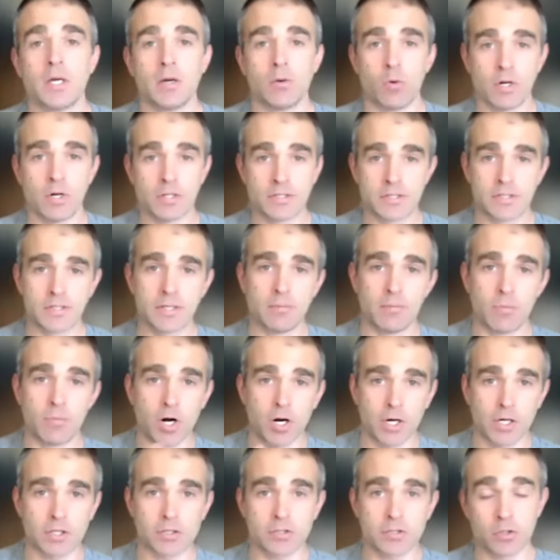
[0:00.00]
once the
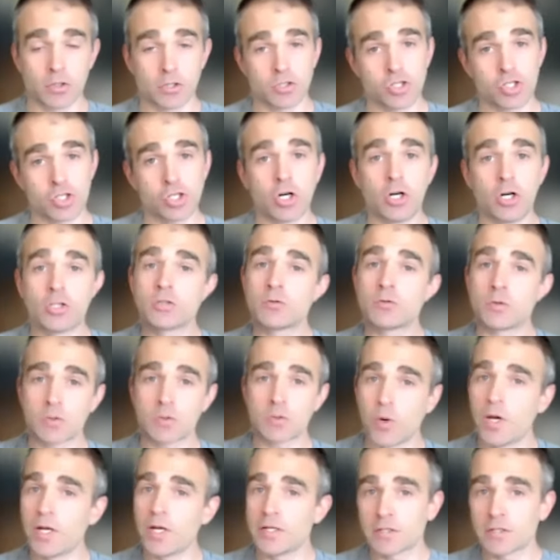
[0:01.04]
market sort of shows which way